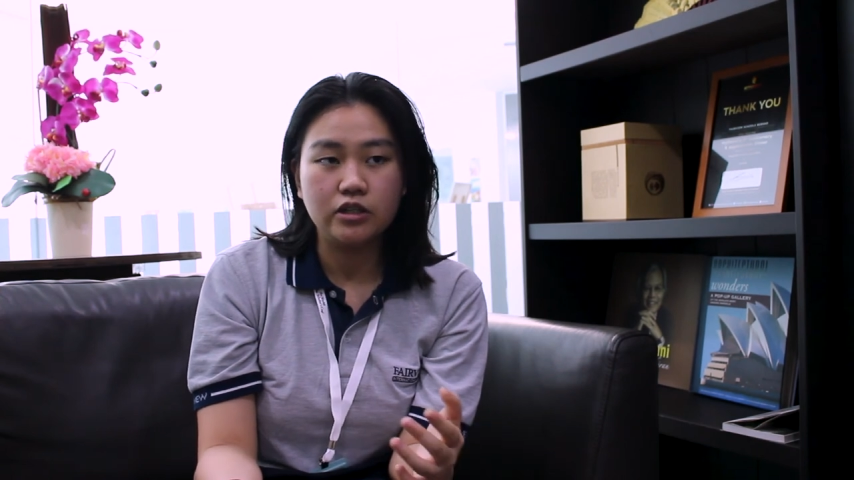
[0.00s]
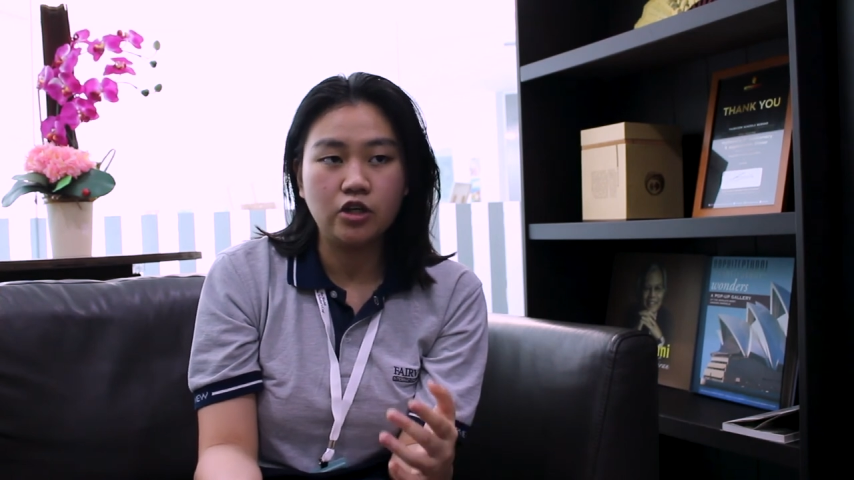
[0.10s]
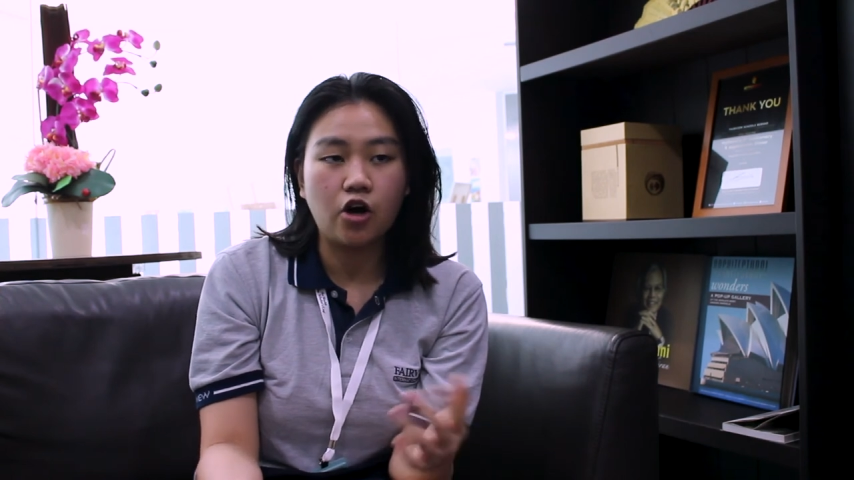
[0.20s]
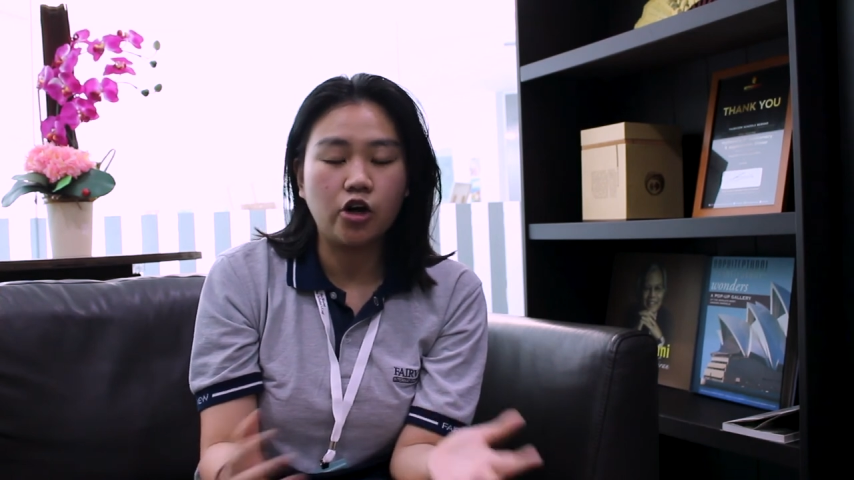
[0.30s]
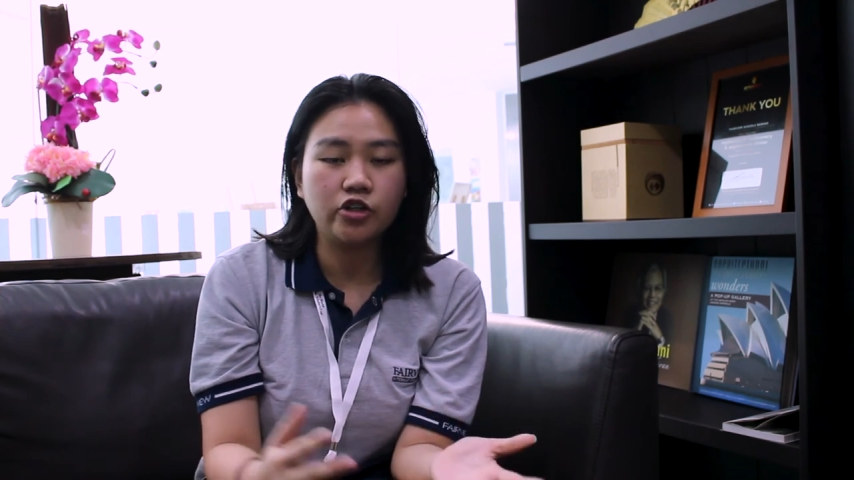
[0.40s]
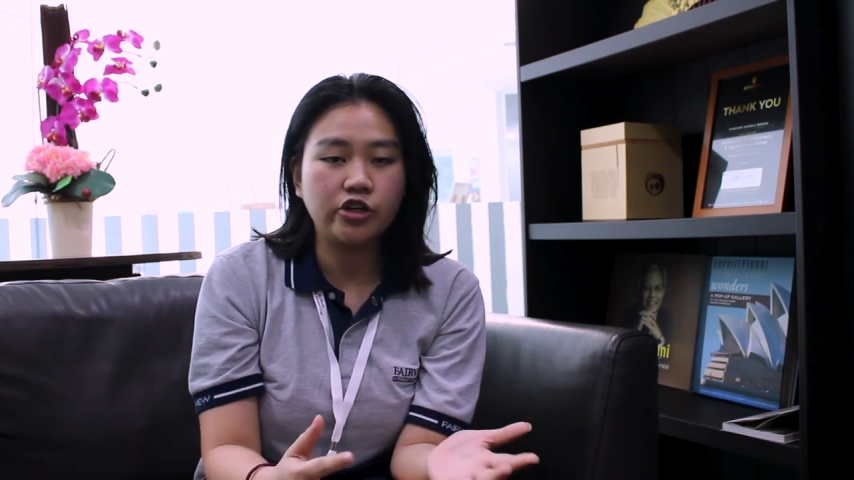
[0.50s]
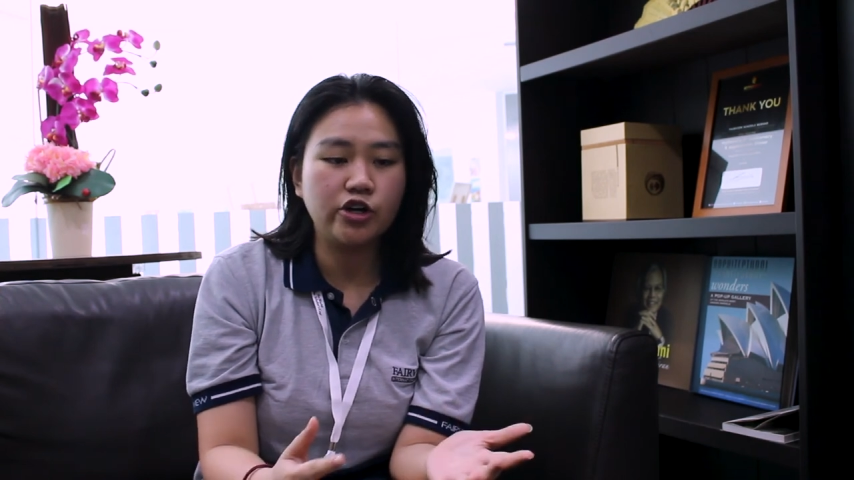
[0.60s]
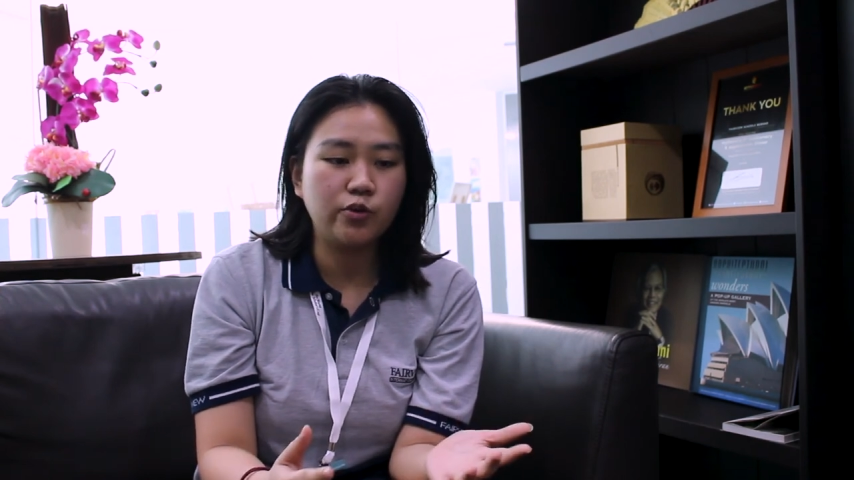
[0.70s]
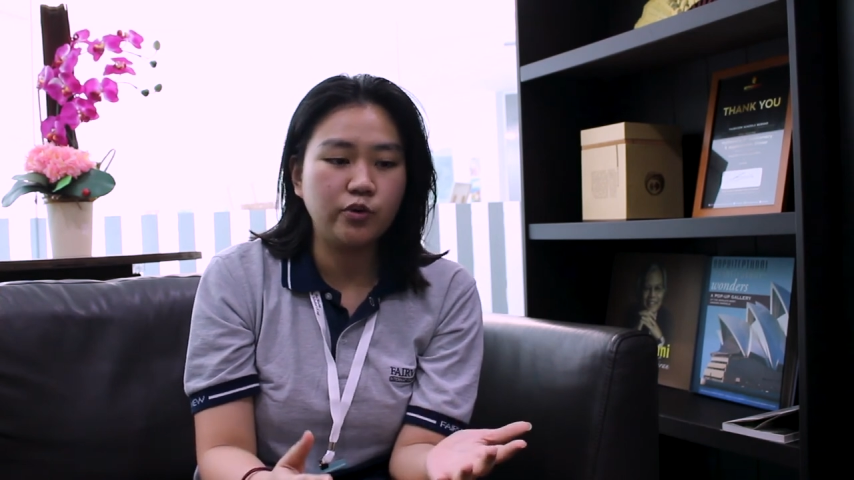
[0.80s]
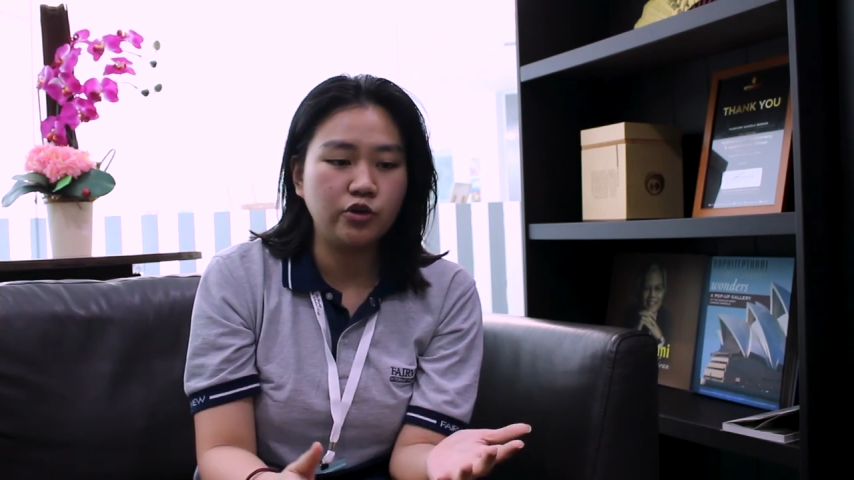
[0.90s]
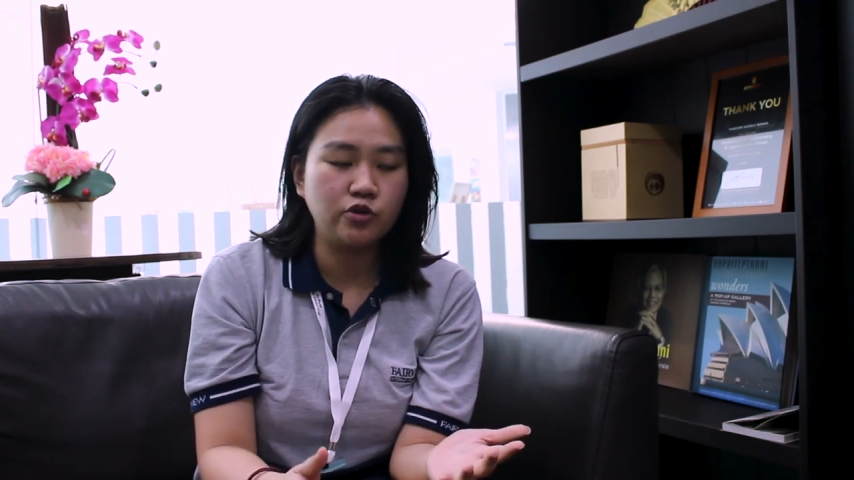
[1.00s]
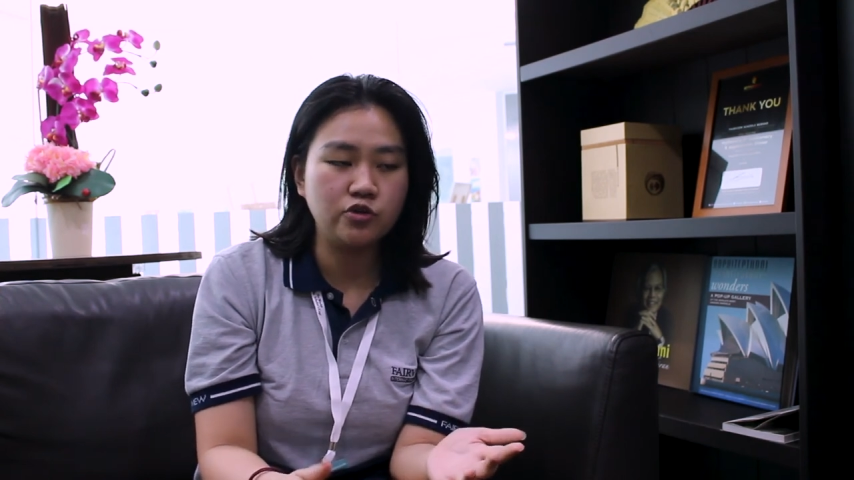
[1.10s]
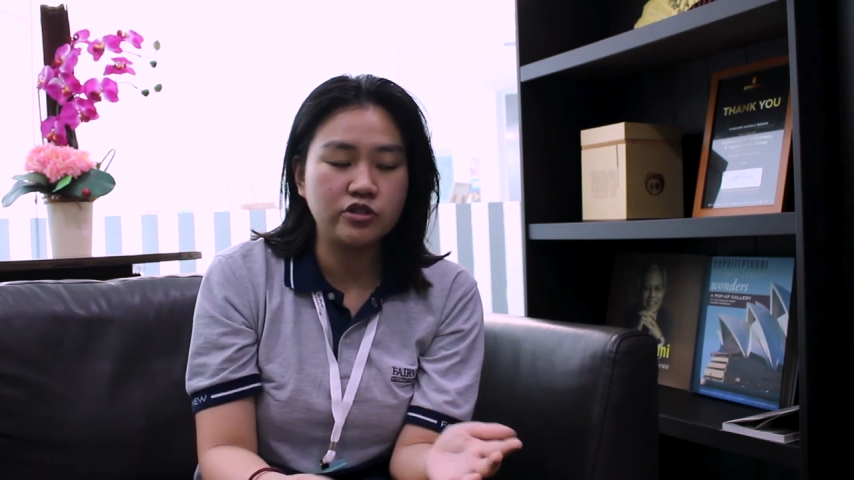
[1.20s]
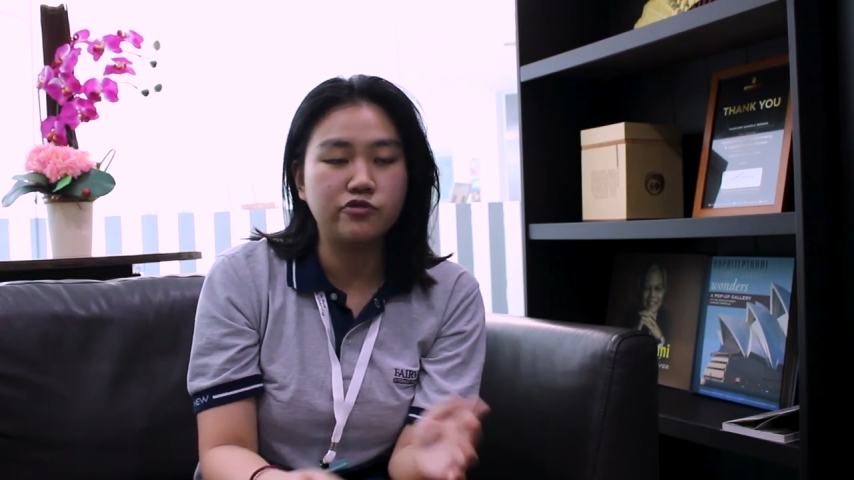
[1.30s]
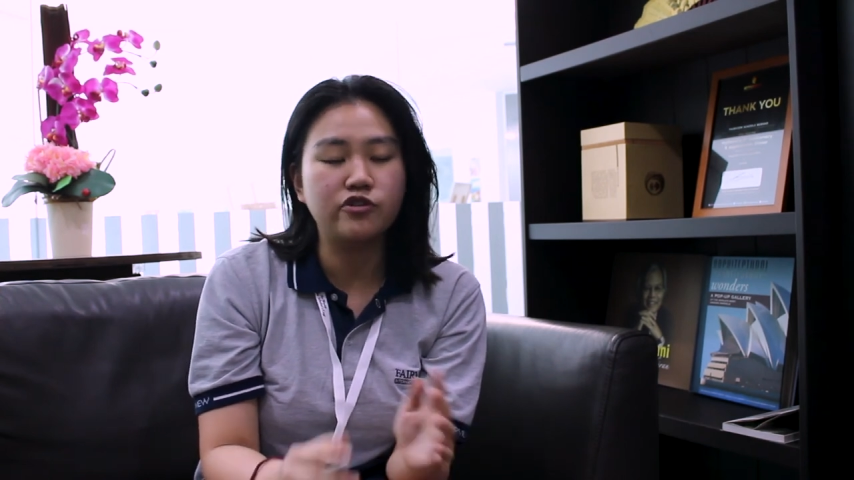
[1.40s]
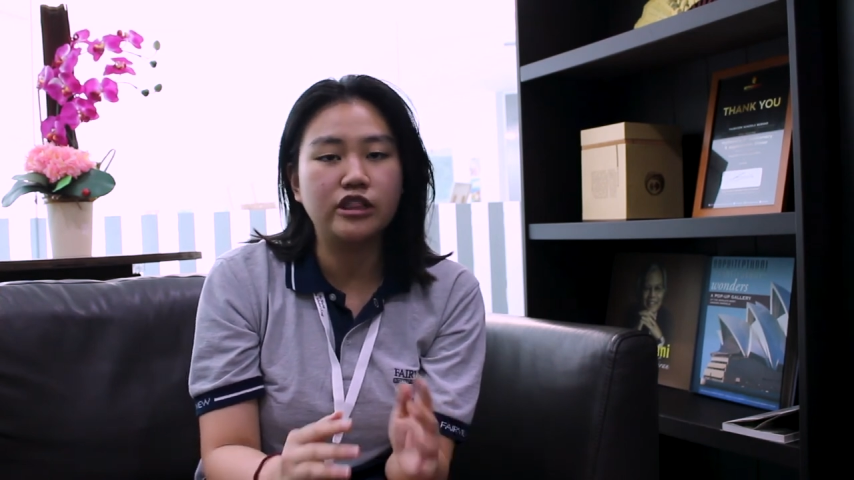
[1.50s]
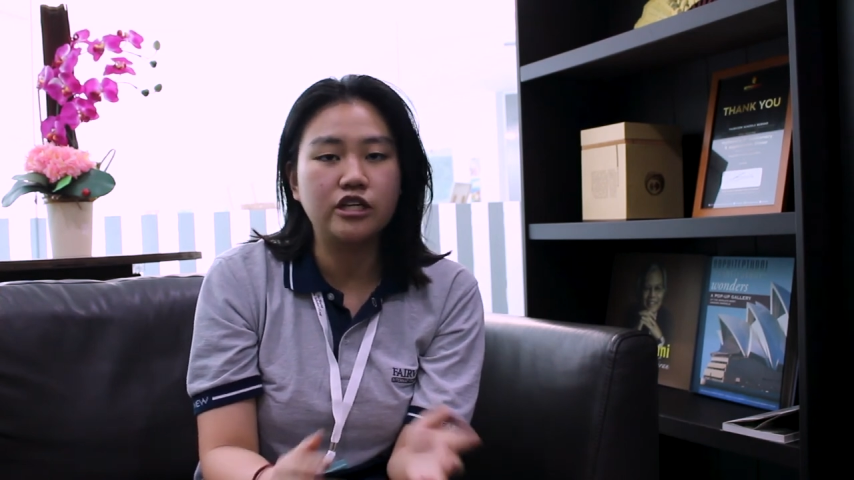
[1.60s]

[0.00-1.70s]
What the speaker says: the author would use different